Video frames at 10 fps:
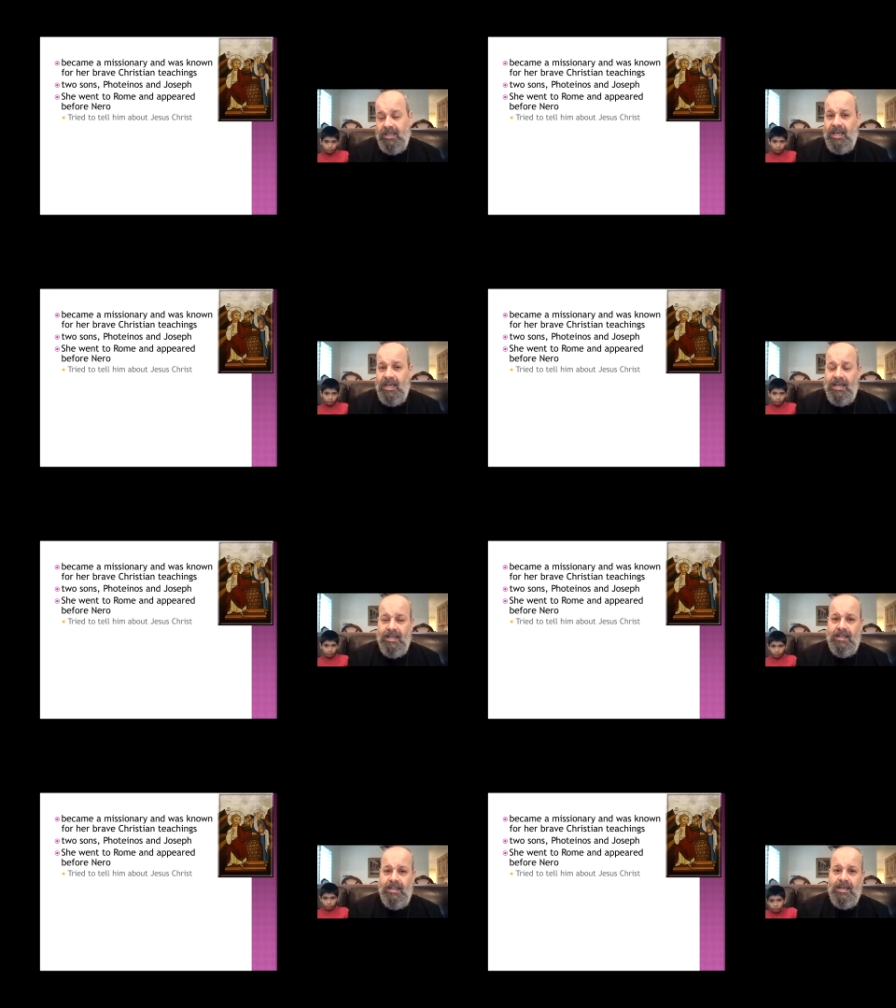
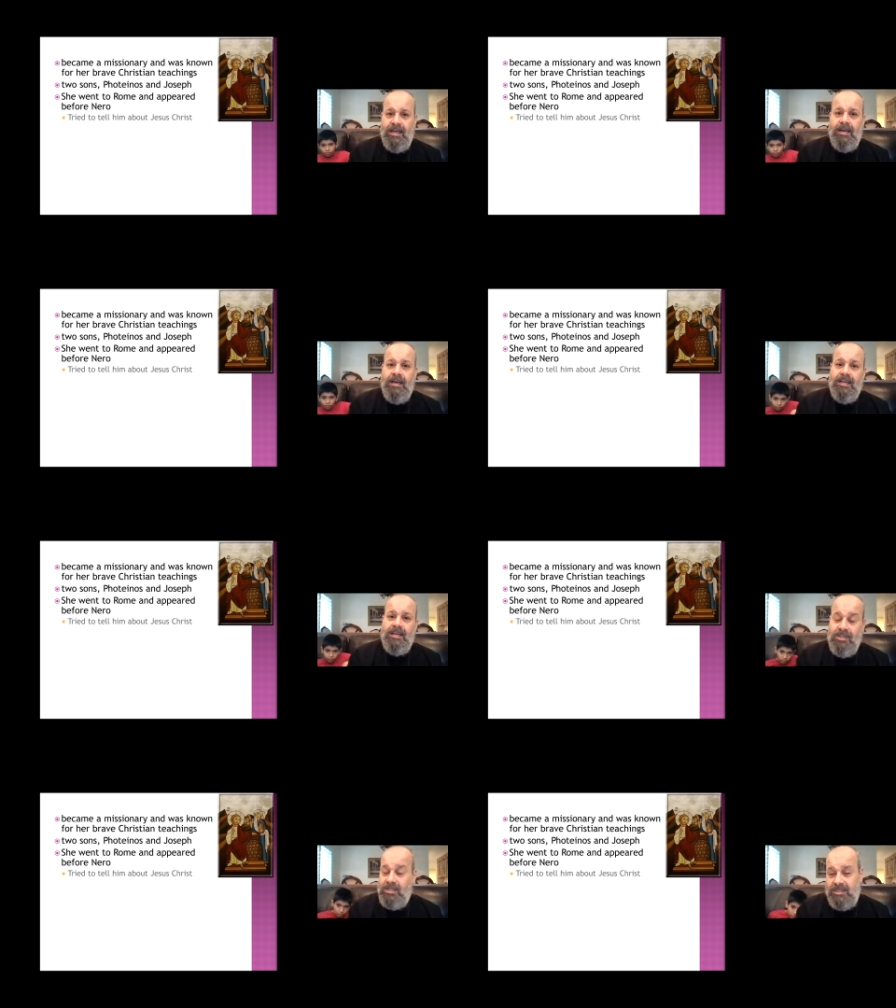And uh,
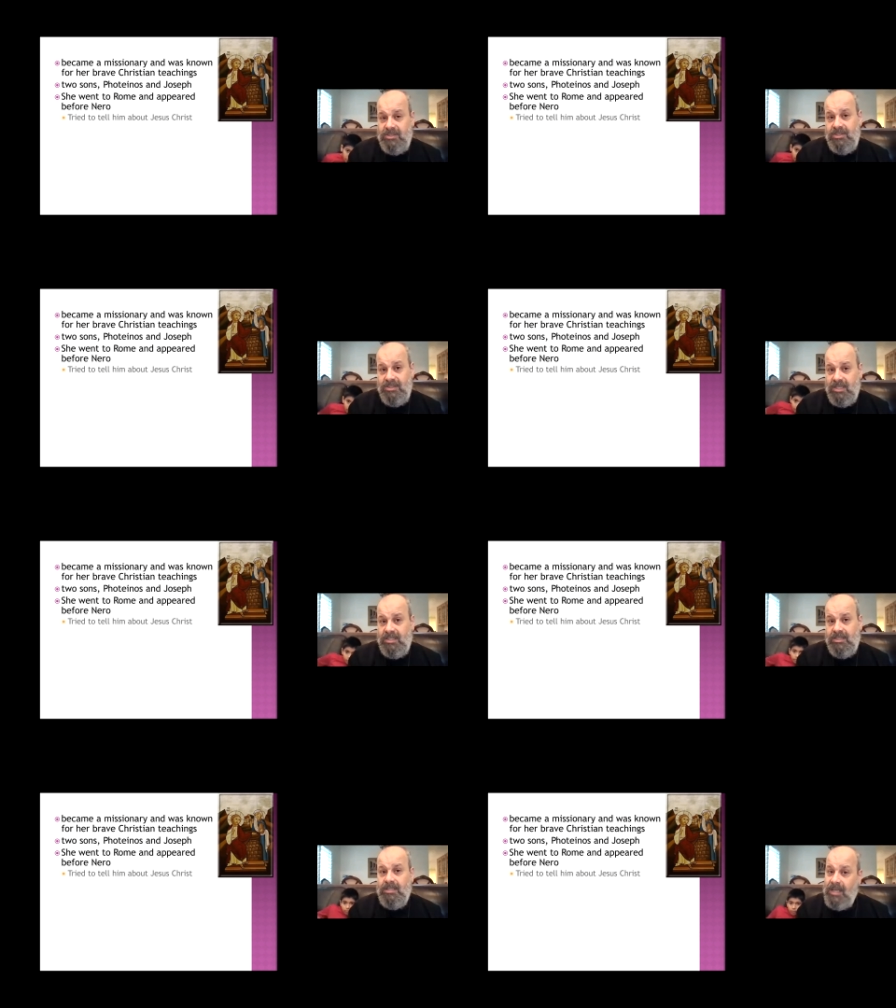she said,
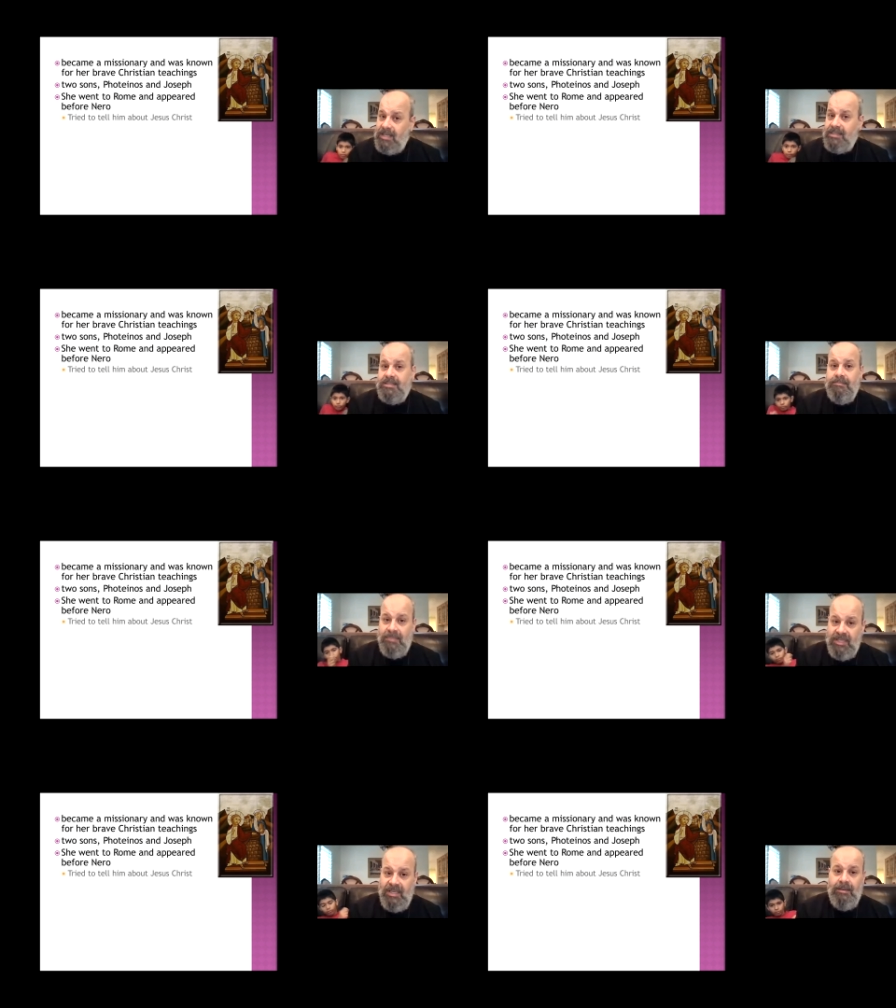"Yes,
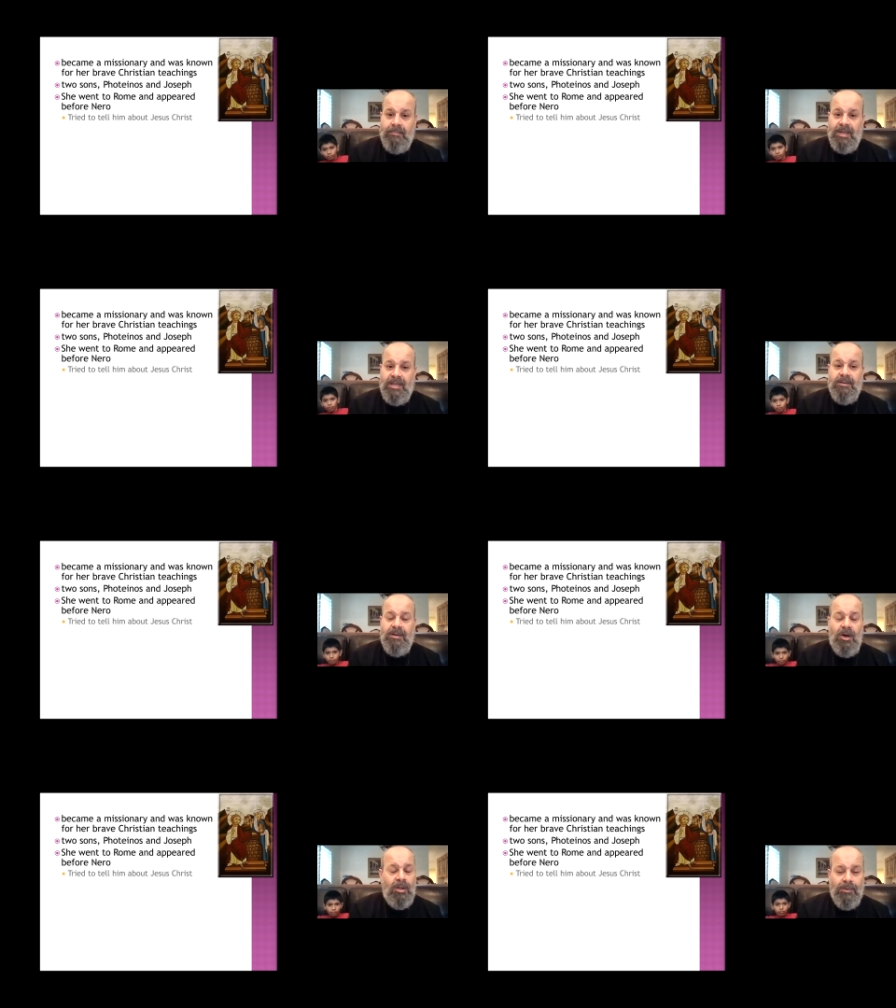me and my
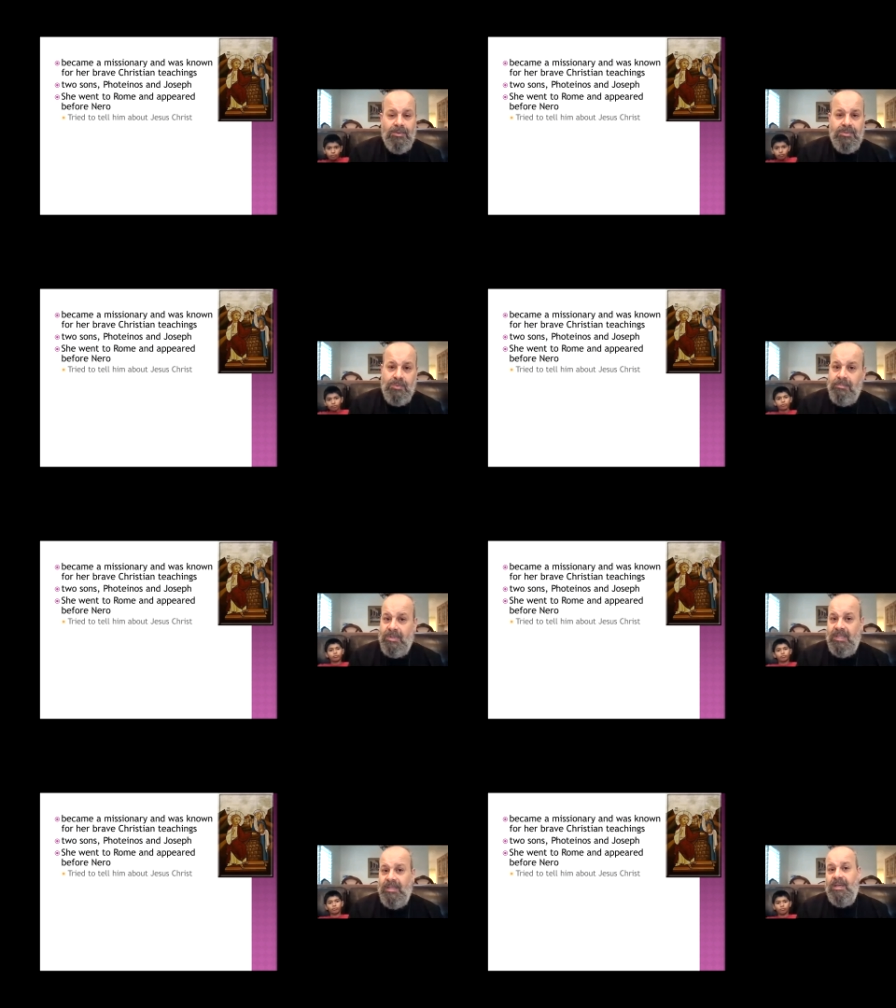all those with
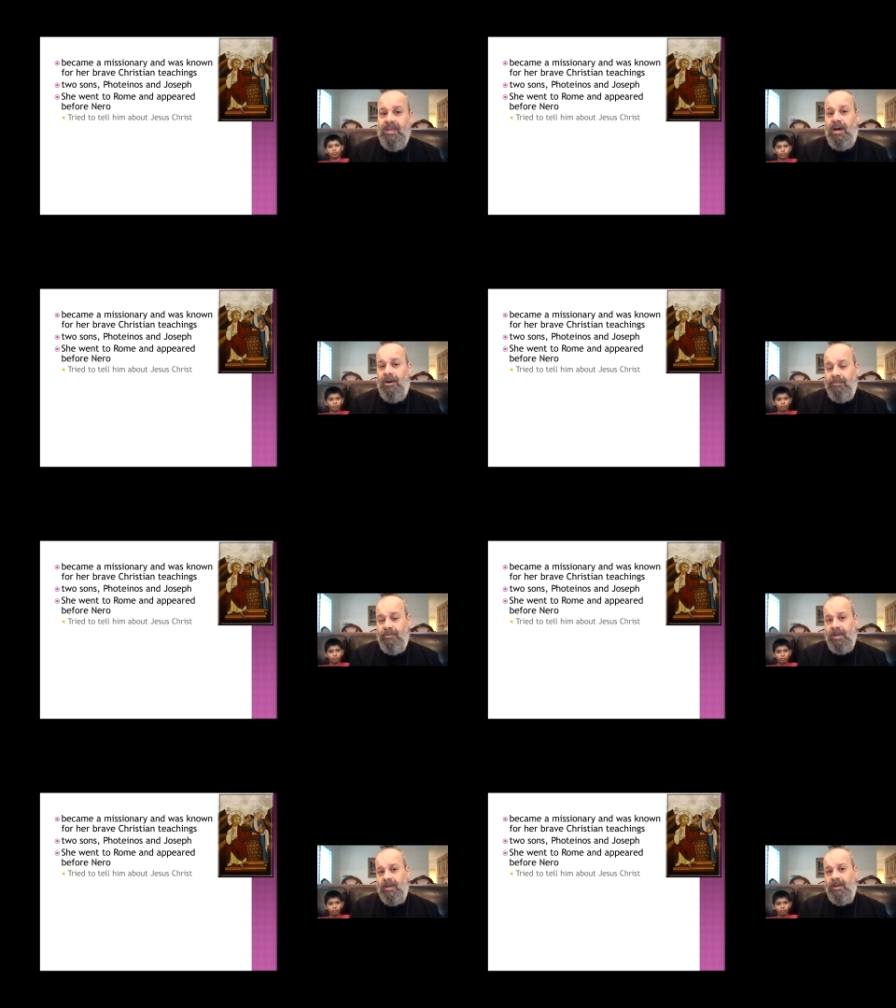me." are,
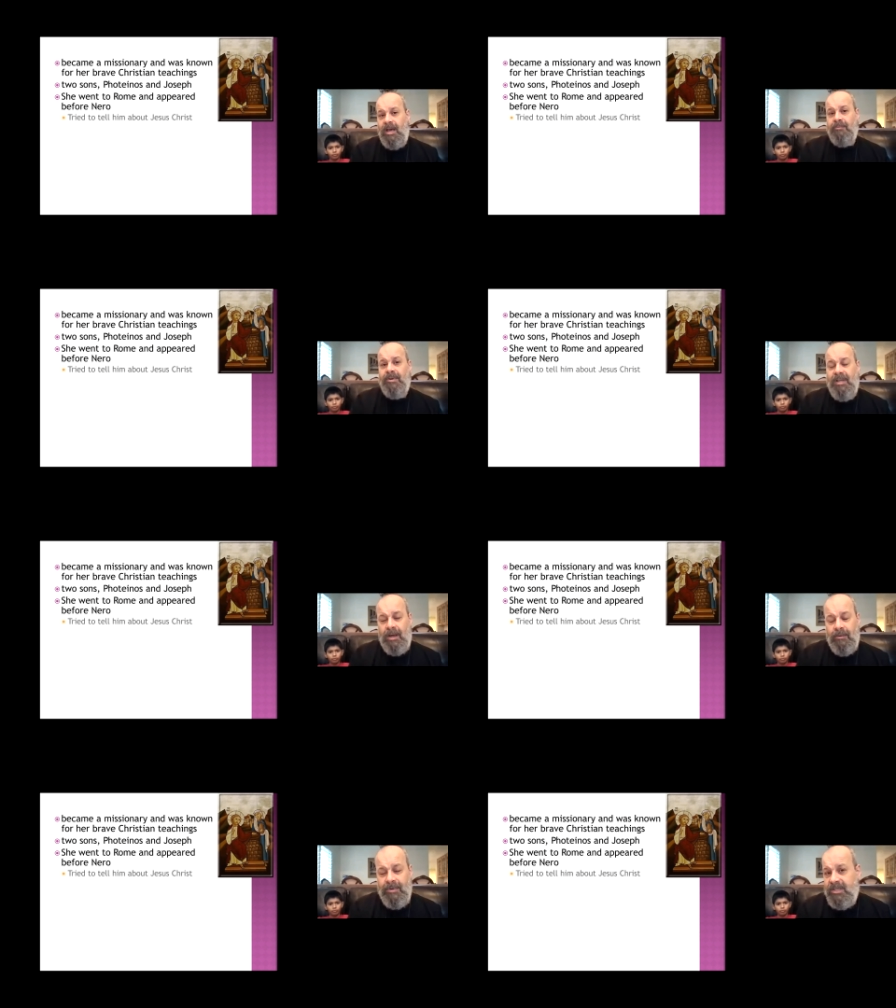uh, and re-
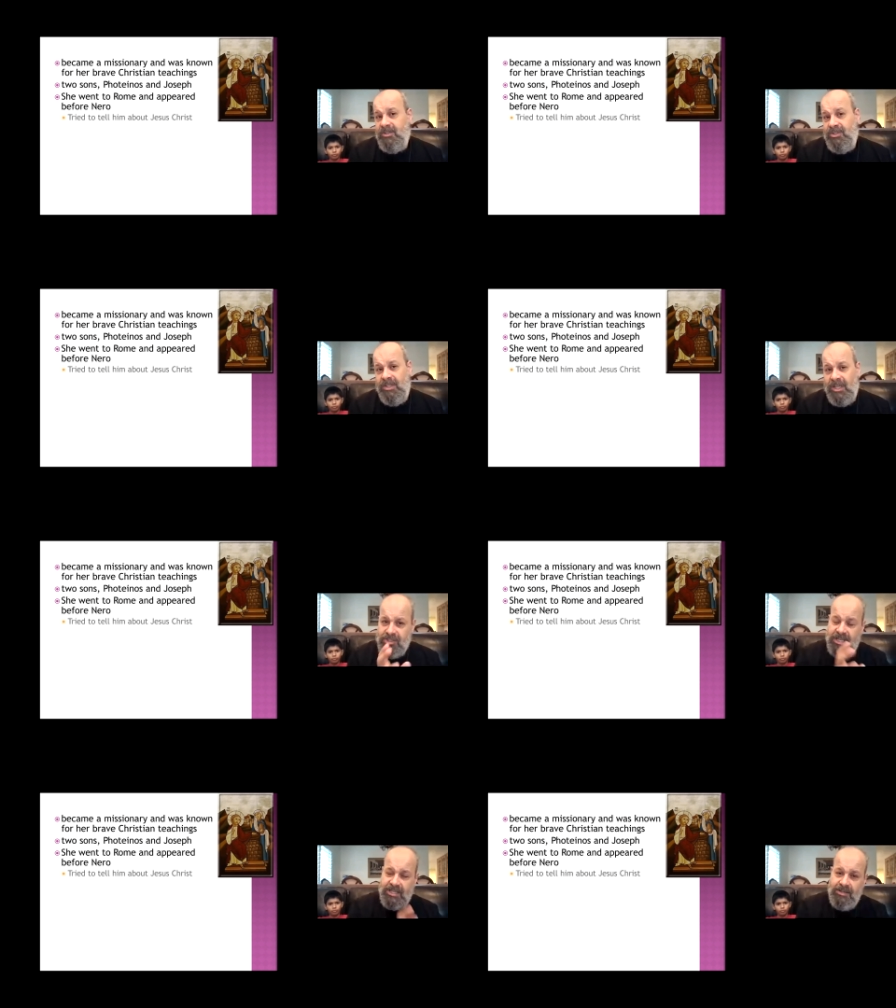are ready. She not
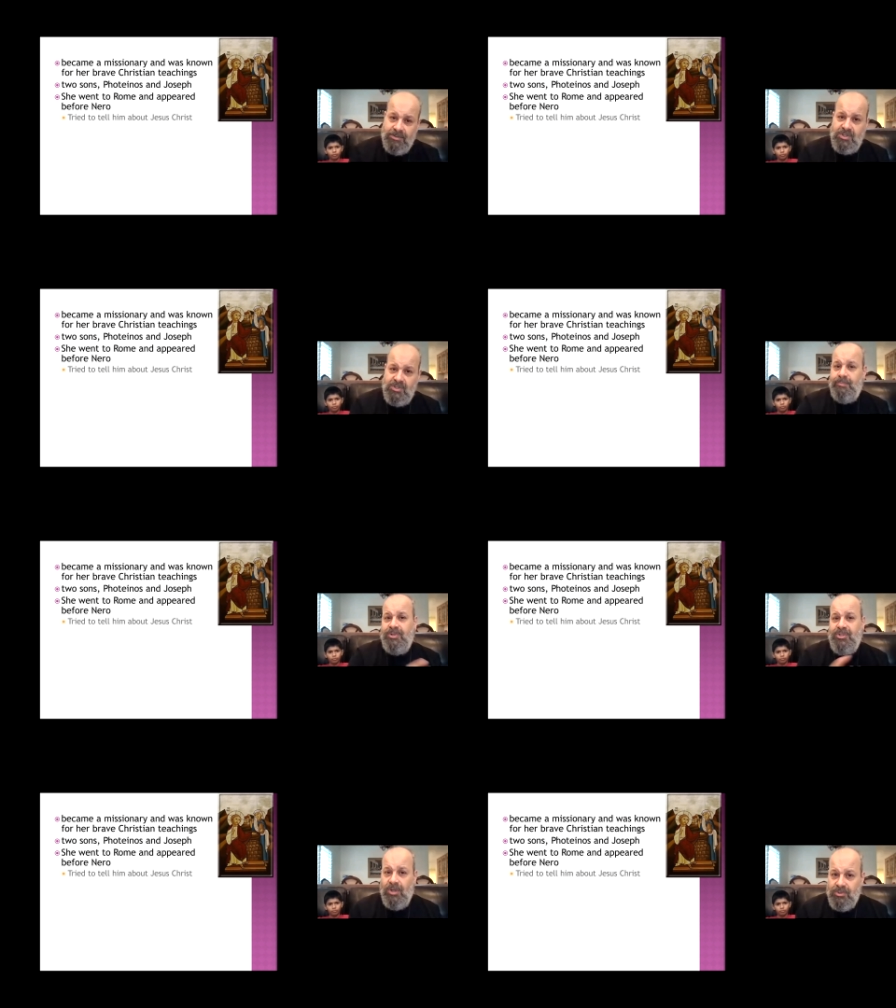just had her sister,
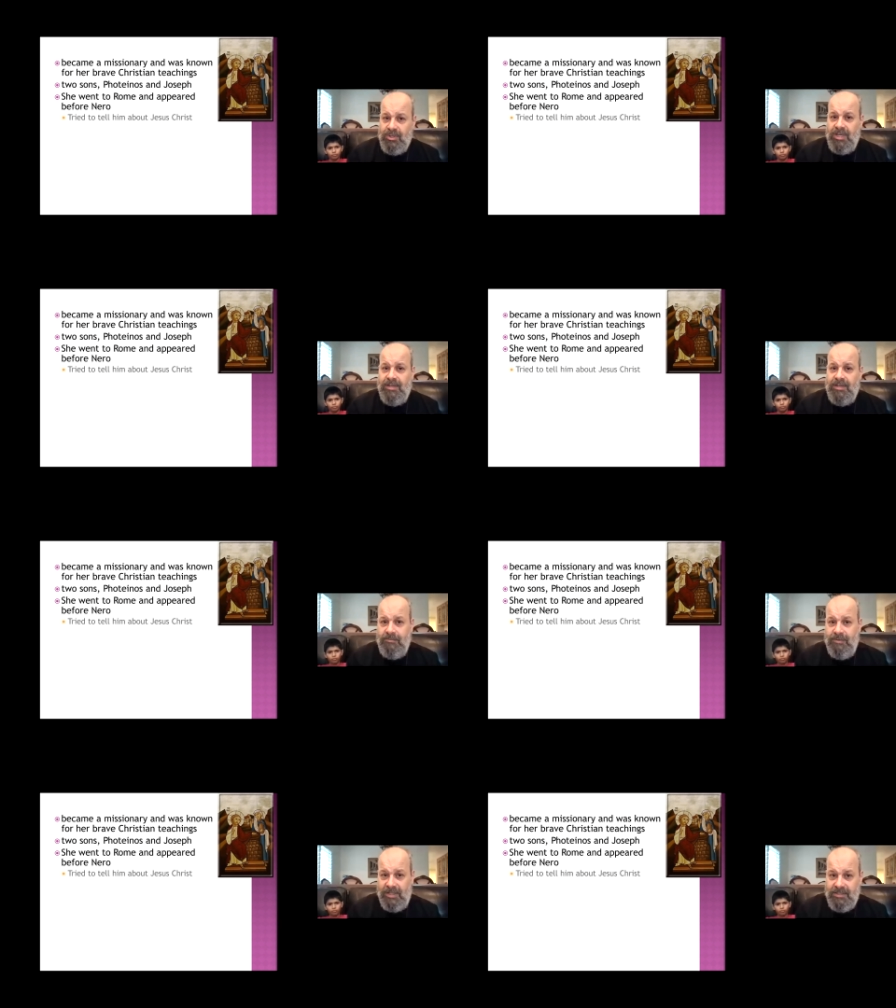but she also had her
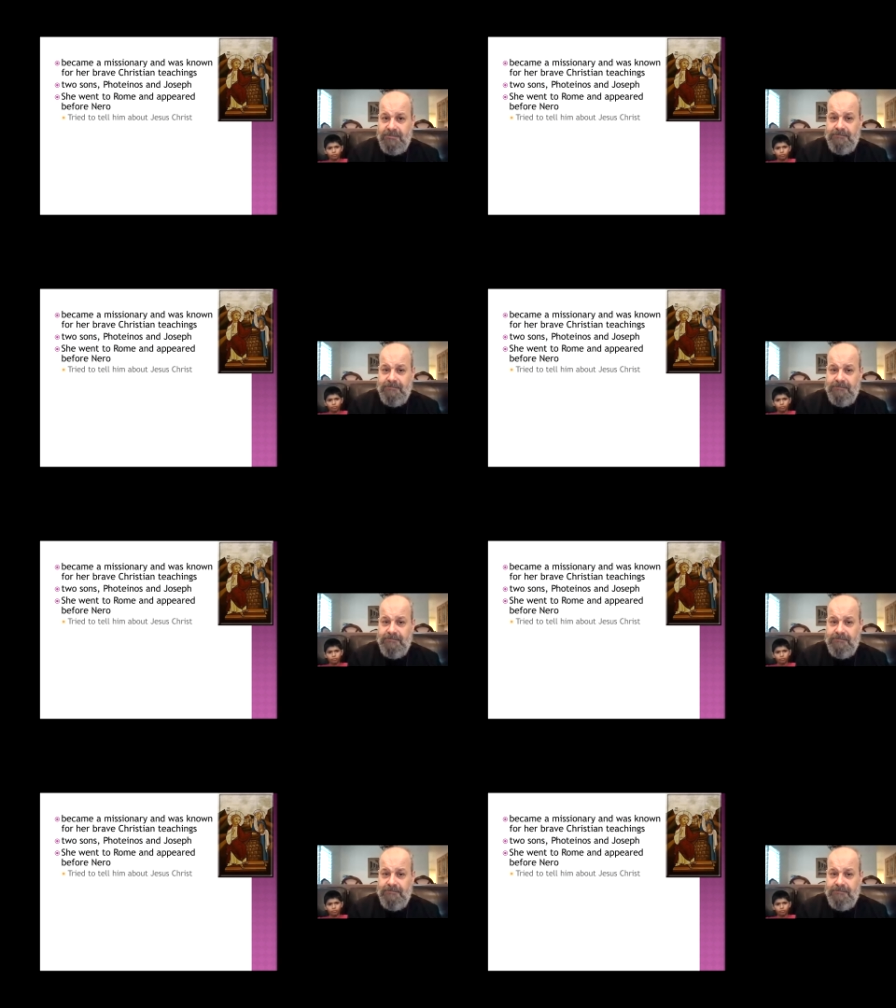friends